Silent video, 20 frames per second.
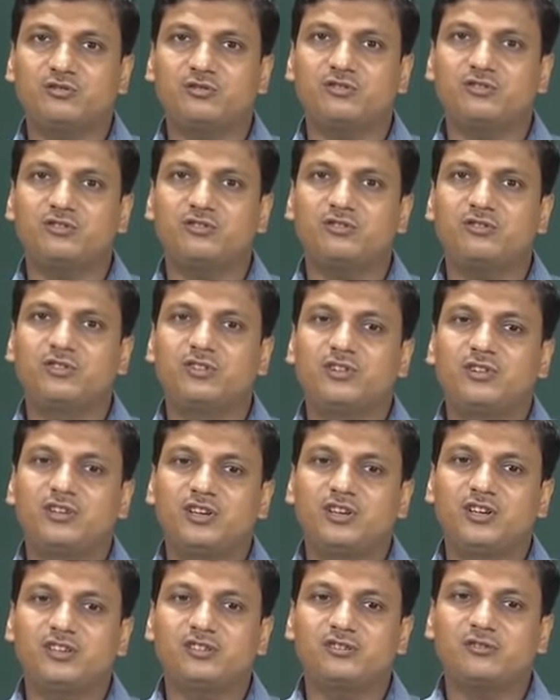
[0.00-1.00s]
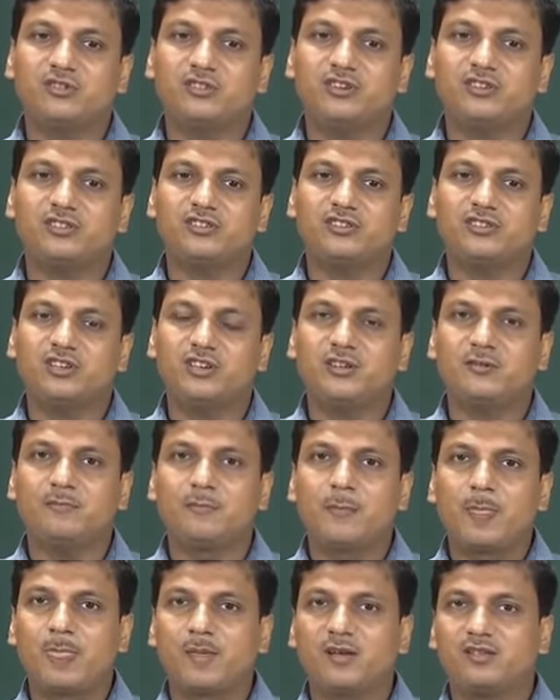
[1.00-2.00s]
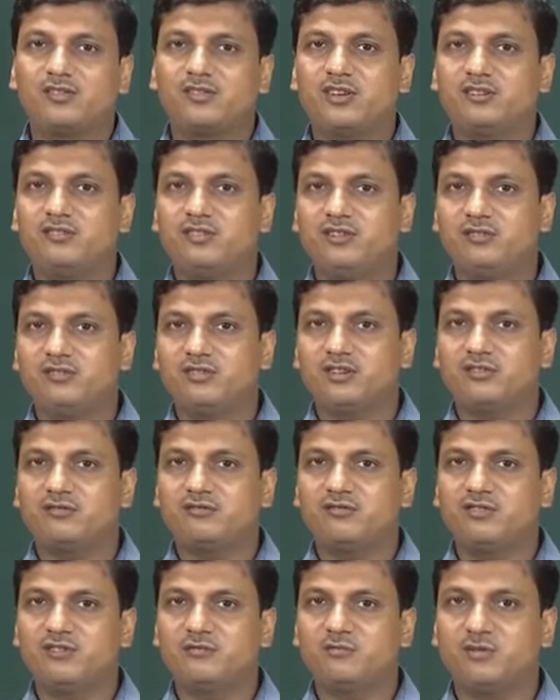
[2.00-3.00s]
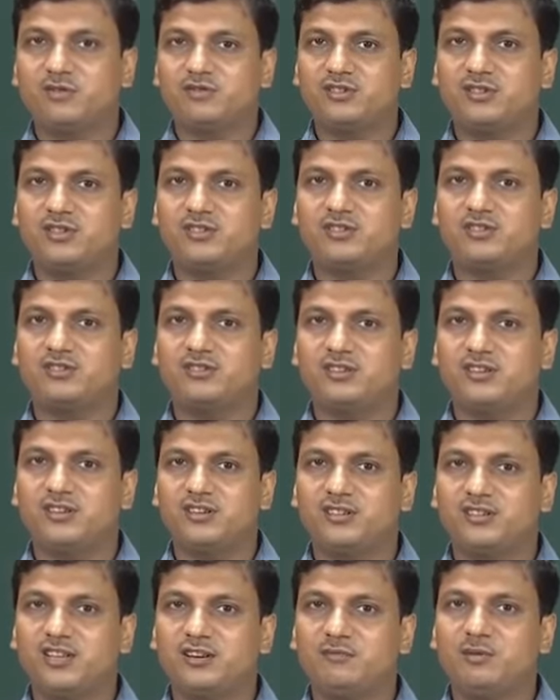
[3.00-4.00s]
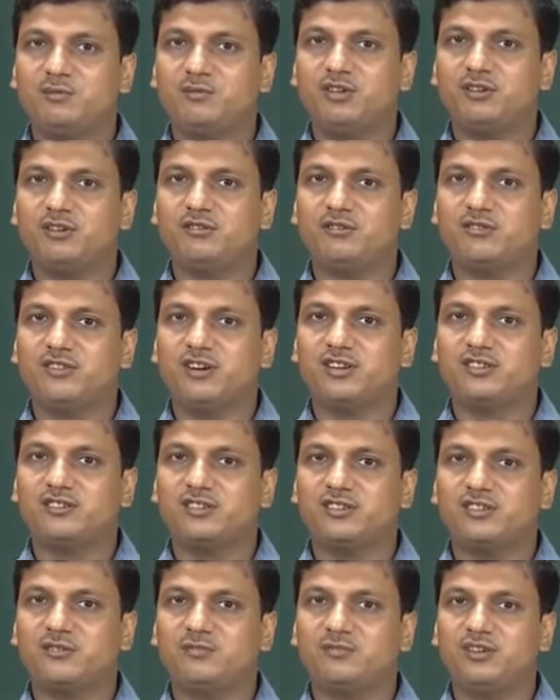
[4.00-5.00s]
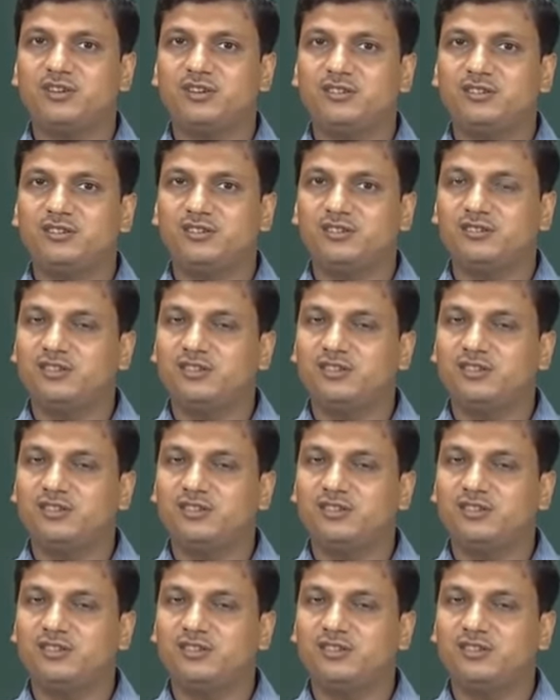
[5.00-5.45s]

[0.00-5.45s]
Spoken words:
So, it is not necessary that during the cooling process there may be the contraction of the